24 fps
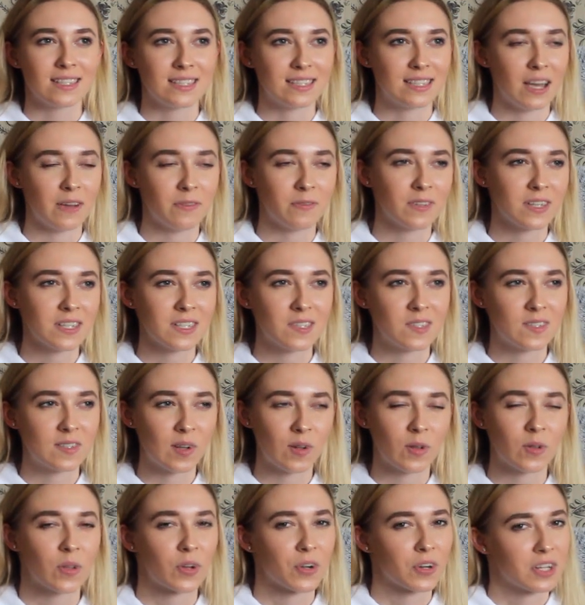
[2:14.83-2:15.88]
Definitely
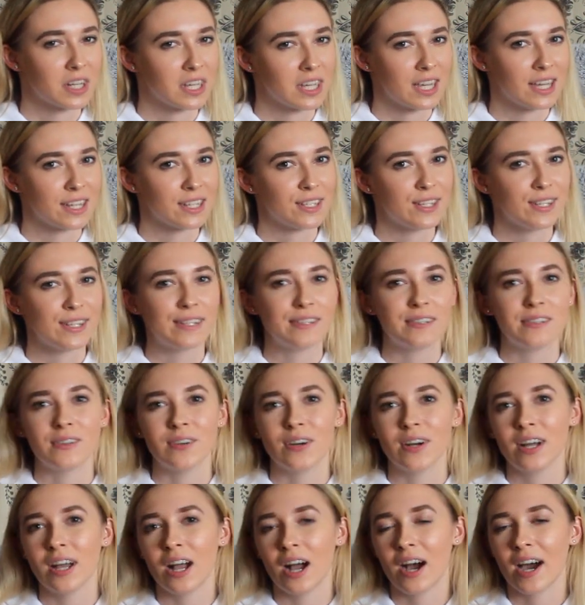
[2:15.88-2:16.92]
still learning it
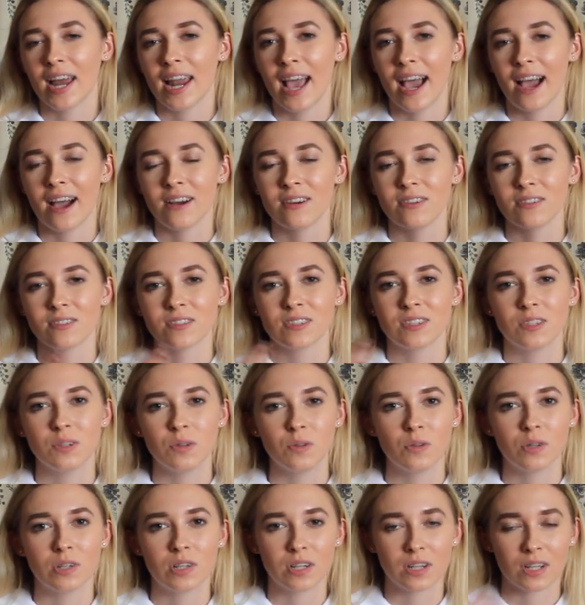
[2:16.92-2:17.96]
too, on how
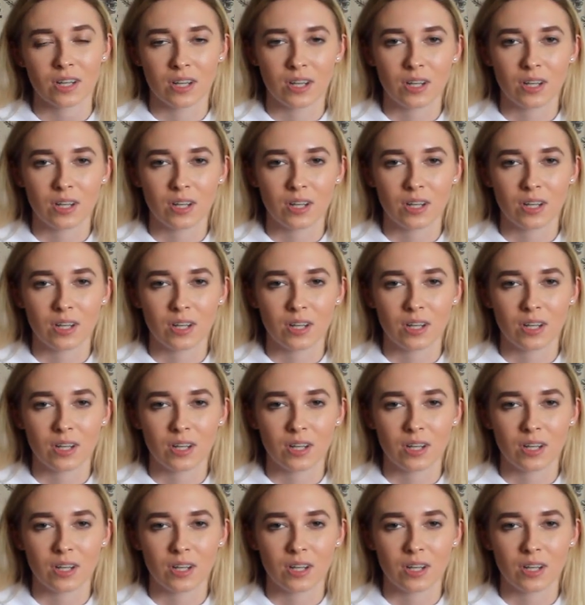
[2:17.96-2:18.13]
to